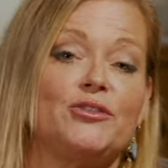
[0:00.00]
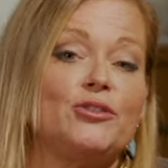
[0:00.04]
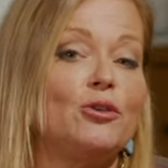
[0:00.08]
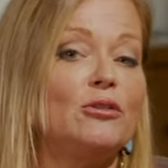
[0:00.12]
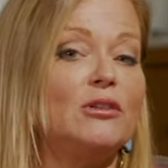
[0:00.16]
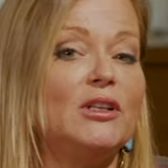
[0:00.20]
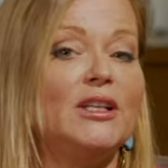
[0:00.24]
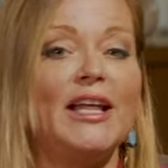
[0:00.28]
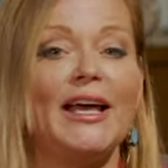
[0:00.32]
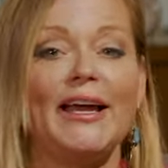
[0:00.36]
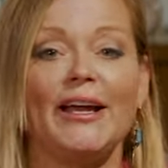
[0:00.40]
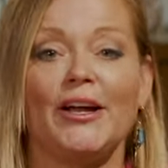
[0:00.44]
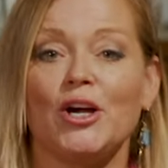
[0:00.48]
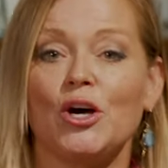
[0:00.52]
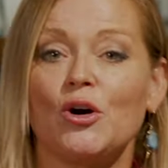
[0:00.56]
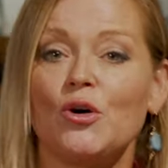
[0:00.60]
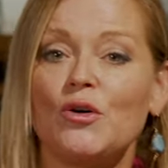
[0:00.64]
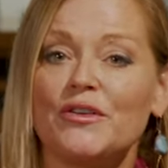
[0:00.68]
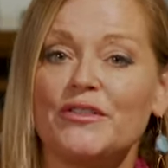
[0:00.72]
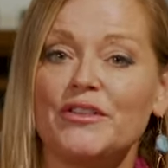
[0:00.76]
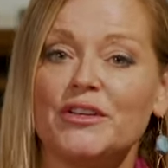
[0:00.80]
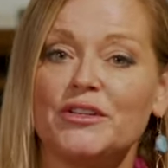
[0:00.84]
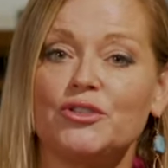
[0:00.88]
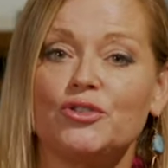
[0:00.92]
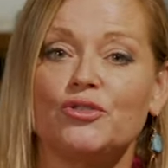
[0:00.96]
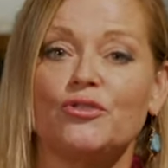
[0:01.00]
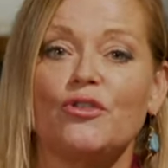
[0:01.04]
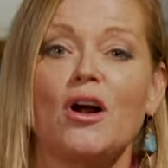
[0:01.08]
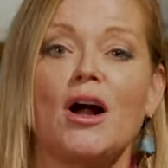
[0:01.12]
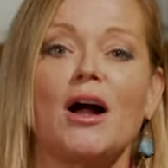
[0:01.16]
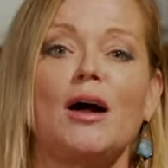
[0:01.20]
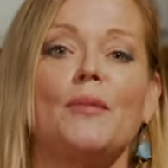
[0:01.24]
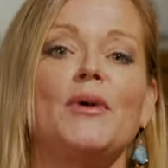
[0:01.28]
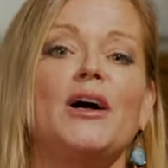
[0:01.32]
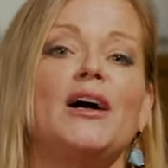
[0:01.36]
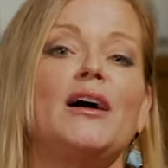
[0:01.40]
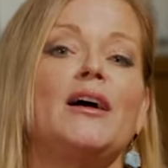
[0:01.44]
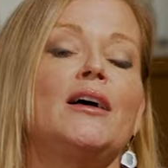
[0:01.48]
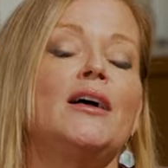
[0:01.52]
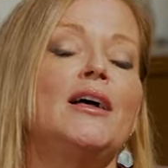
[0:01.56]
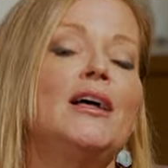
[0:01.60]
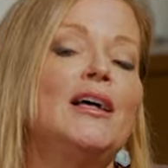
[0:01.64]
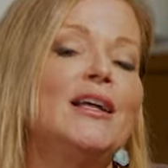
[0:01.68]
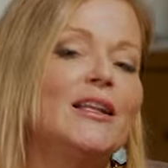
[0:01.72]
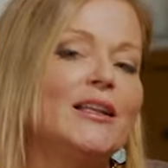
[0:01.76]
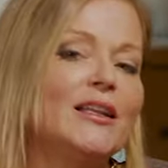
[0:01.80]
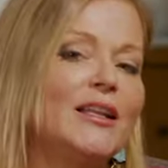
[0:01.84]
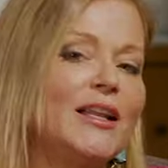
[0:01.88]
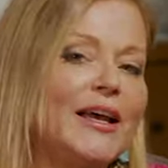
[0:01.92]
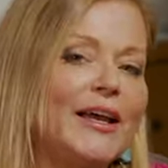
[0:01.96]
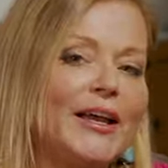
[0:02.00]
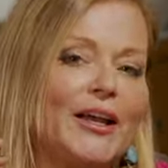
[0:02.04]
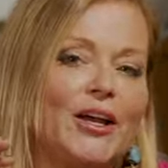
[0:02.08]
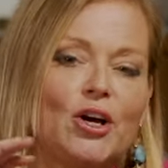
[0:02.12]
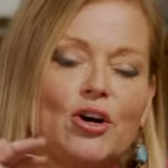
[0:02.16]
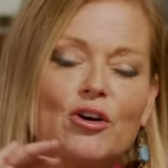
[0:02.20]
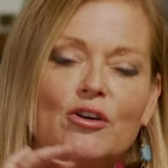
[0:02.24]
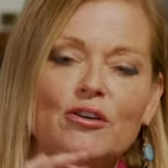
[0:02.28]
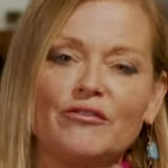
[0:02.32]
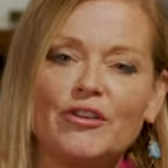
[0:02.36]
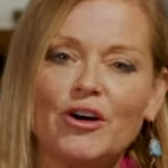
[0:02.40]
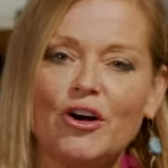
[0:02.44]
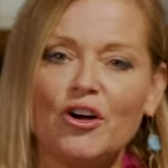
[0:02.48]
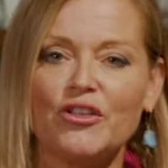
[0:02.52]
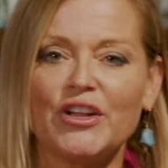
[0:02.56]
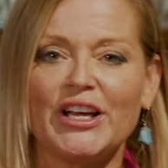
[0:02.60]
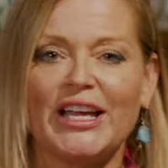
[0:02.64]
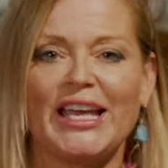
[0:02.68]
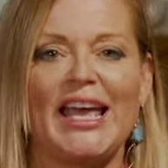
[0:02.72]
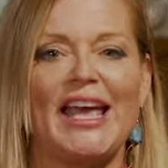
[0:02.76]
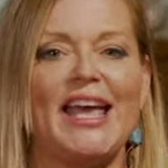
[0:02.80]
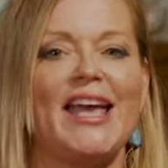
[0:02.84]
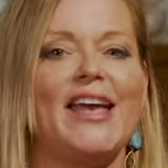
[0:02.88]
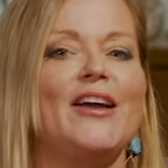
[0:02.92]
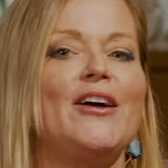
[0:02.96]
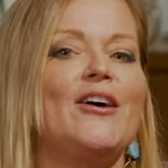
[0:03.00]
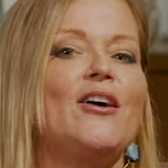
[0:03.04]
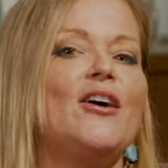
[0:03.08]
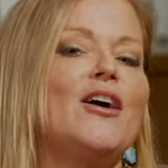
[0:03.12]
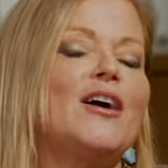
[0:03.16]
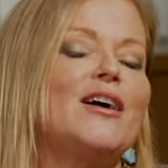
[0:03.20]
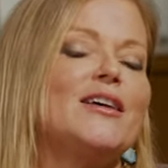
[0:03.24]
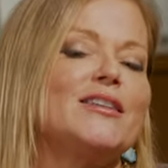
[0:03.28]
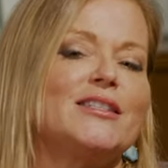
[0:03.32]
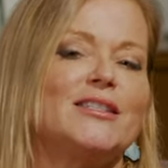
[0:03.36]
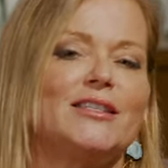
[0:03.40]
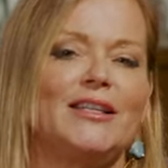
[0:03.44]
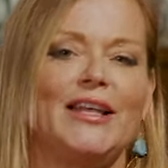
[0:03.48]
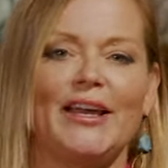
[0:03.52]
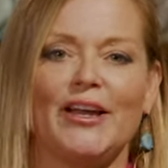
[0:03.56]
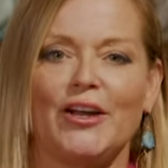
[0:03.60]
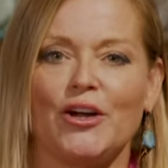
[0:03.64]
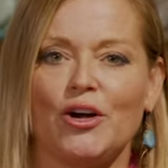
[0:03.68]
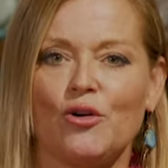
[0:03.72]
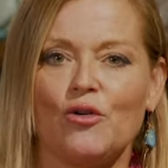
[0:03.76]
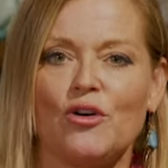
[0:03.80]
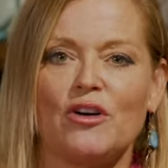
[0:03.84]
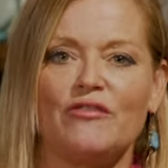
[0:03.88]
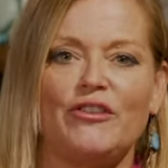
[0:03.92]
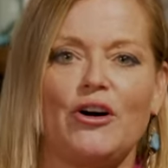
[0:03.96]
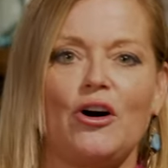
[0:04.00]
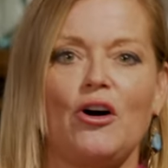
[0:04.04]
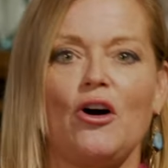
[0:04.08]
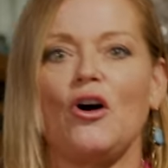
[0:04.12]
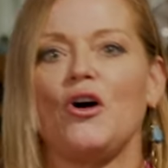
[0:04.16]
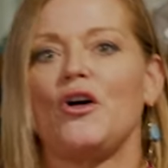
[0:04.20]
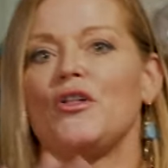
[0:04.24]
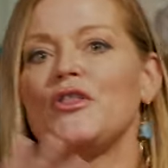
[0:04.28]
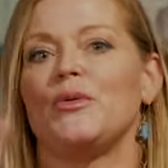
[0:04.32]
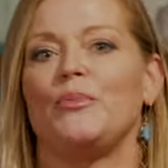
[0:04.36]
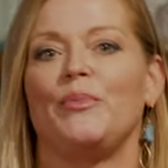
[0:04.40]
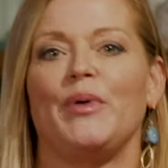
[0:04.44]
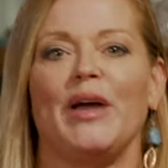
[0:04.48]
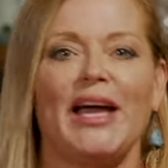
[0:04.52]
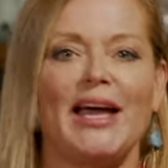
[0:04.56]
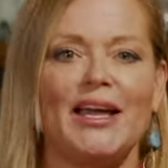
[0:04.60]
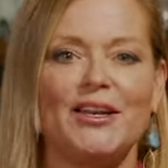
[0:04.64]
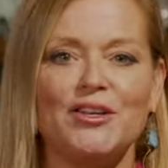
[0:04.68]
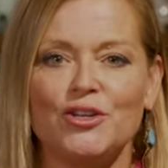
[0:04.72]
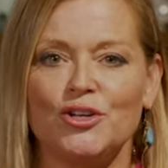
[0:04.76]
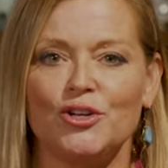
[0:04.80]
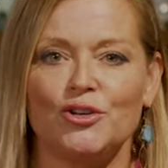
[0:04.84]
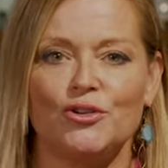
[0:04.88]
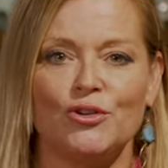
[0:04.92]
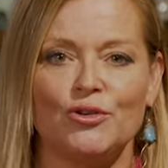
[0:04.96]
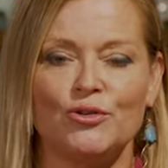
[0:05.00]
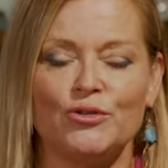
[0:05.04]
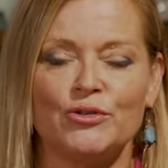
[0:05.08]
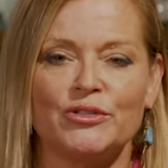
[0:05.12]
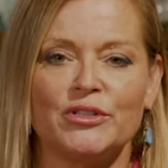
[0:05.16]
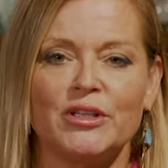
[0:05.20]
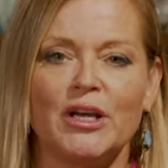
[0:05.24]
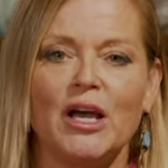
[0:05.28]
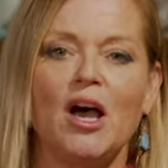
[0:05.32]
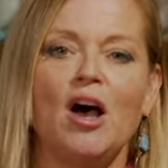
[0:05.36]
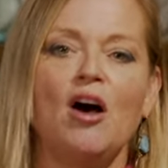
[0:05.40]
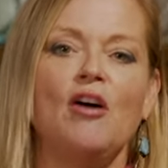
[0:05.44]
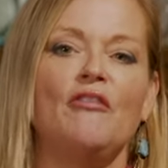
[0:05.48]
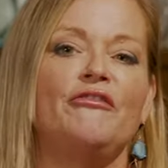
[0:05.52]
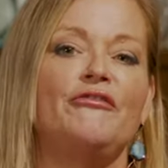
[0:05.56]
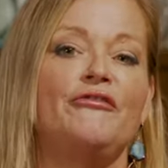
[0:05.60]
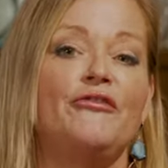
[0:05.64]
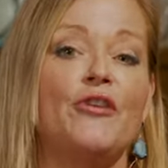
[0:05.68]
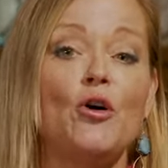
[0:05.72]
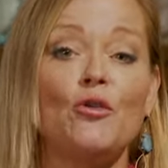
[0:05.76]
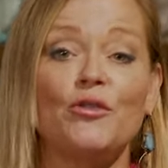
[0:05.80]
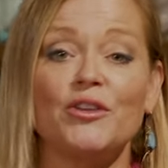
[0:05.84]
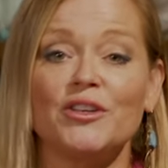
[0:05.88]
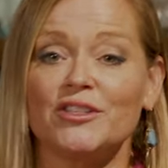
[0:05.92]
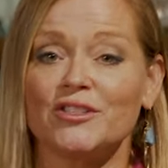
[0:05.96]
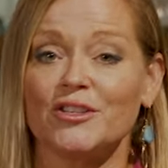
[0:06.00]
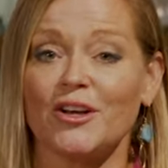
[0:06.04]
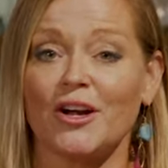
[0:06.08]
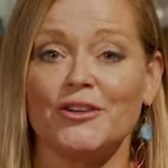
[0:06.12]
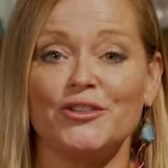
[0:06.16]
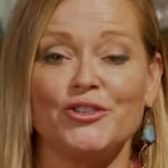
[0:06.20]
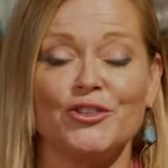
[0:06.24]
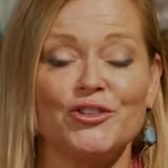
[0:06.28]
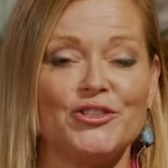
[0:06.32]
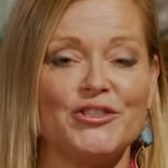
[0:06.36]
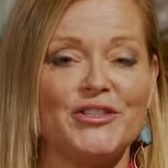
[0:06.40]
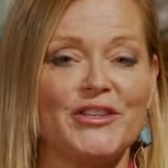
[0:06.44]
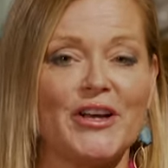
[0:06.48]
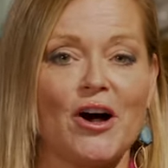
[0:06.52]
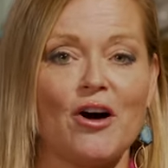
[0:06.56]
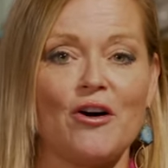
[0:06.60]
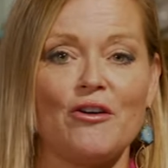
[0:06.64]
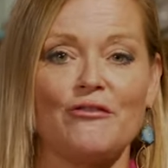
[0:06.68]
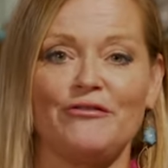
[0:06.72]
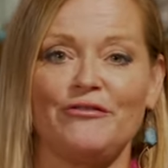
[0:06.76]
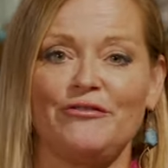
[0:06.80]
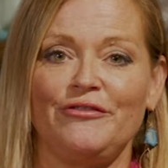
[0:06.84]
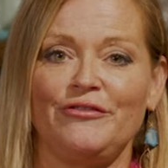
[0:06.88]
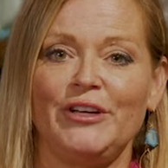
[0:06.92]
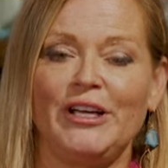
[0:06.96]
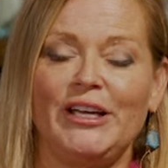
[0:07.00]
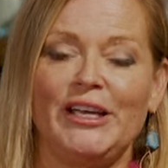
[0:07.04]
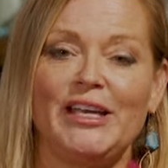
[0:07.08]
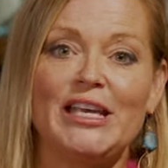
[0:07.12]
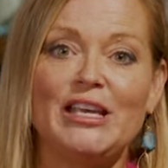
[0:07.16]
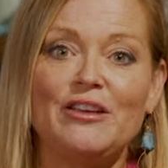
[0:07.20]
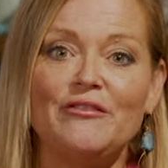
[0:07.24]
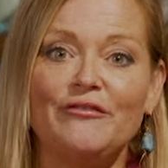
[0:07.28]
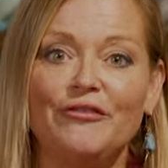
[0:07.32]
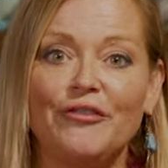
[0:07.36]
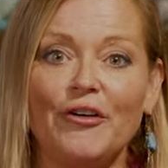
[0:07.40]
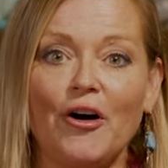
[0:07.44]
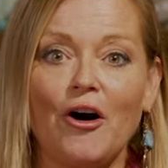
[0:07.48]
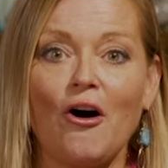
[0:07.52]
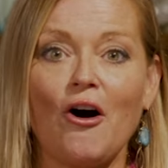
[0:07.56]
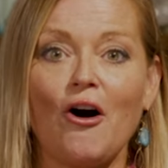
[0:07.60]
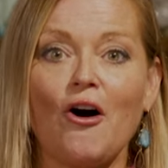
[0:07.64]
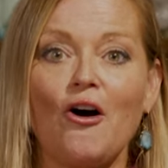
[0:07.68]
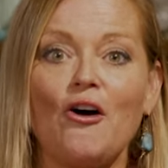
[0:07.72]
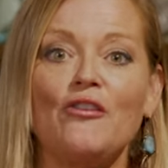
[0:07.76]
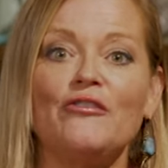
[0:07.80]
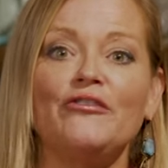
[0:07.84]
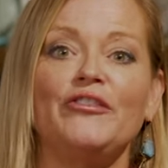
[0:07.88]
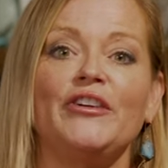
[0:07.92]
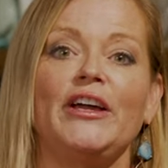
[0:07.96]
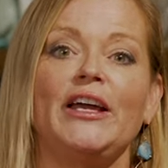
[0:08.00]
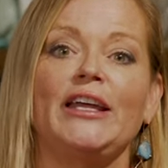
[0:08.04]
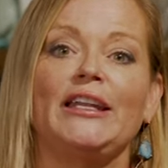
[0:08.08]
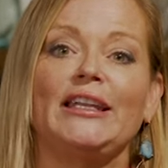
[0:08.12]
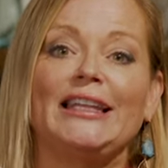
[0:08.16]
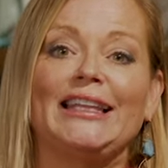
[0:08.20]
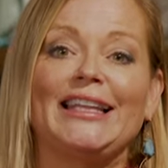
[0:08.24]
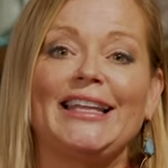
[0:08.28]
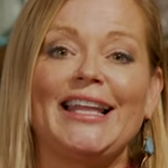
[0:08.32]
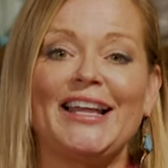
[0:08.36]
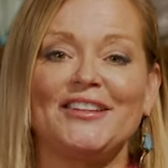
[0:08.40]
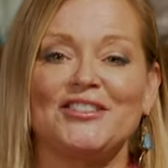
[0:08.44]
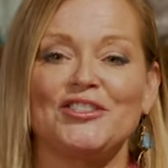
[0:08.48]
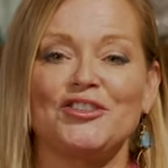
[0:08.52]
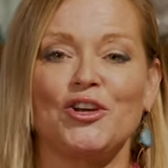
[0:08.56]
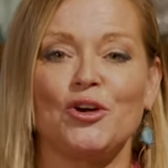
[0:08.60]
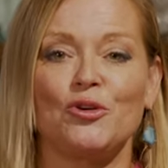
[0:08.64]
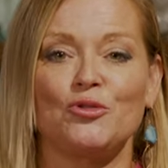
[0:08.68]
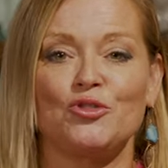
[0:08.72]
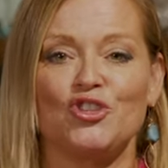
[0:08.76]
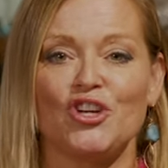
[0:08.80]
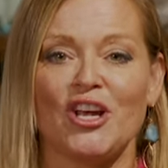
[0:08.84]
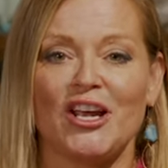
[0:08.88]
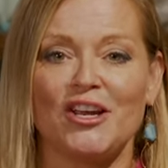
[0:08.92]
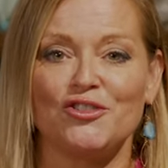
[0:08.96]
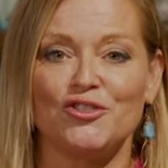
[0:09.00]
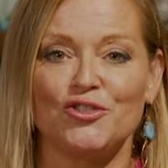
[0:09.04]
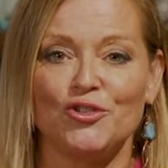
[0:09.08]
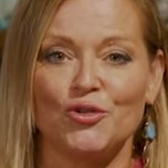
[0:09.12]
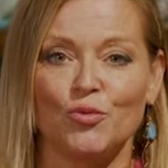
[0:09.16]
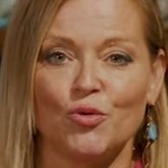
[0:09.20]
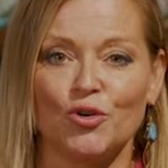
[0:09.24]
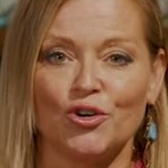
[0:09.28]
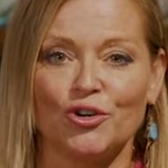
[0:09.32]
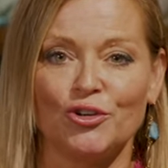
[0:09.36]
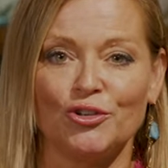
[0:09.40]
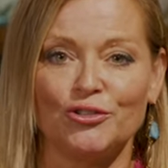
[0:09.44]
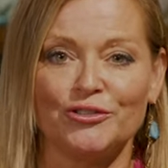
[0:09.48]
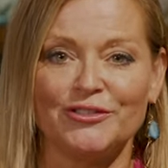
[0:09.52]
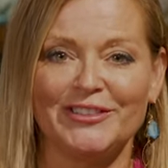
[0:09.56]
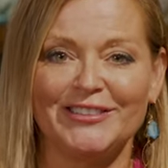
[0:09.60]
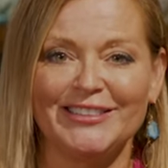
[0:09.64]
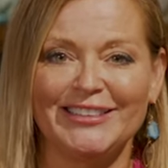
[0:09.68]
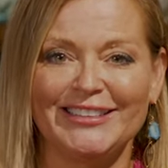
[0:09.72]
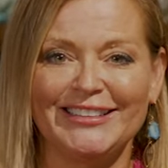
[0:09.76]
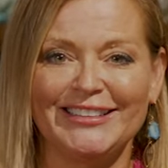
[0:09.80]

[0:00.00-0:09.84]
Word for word: So let go of the drama, let go of all the chaos, let go of all the bad news, focus on yourself, evolve, and let's go change the world.